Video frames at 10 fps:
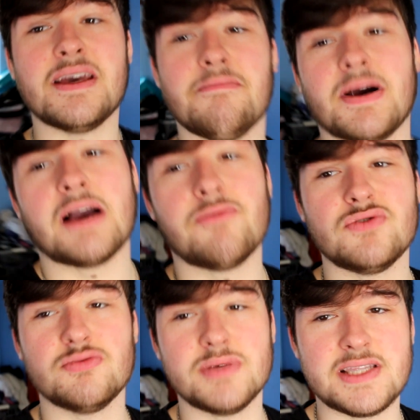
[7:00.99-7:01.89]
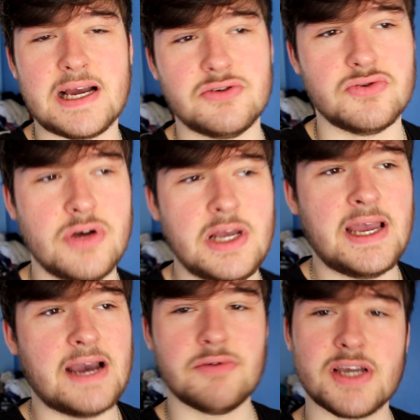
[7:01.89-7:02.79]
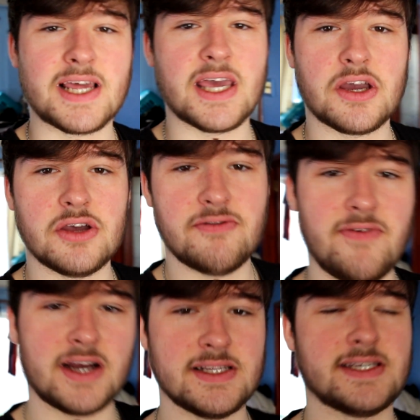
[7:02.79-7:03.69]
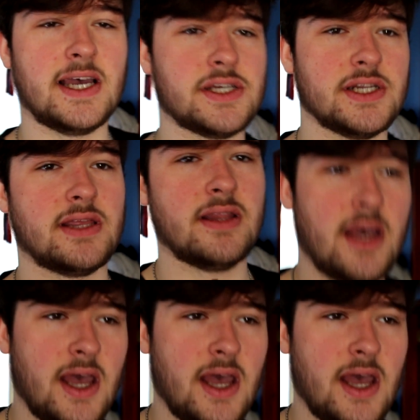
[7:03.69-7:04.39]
impactful you'll meet daniel and we're going to get a good fucking session in